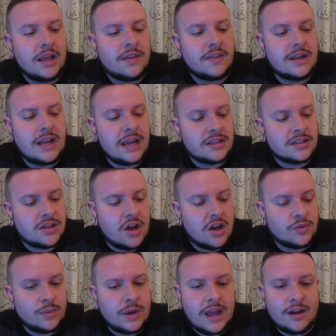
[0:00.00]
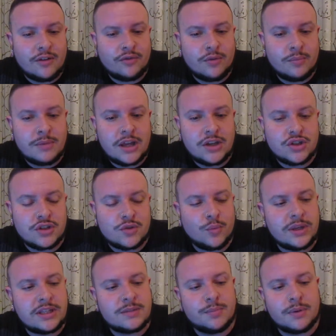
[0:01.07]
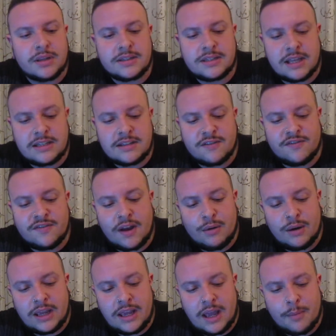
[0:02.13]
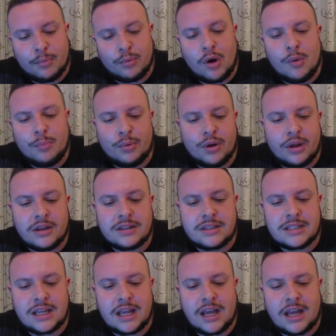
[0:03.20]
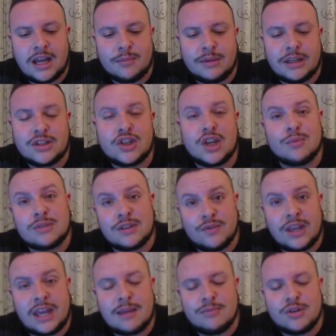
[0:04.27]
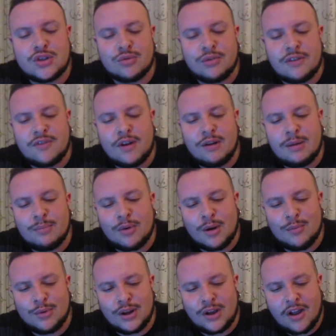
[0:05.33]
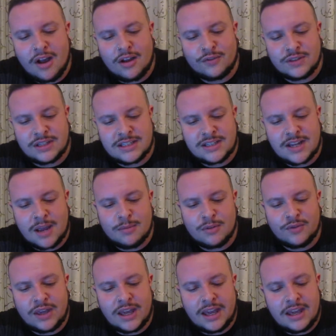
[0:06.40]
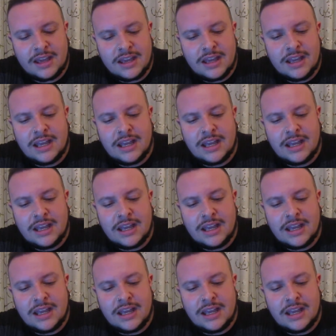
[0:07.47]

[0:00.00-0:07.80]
The next card we have from Nature's Whispers is a very appropriate, in terms of the imagery, very appropriate card for this time of year.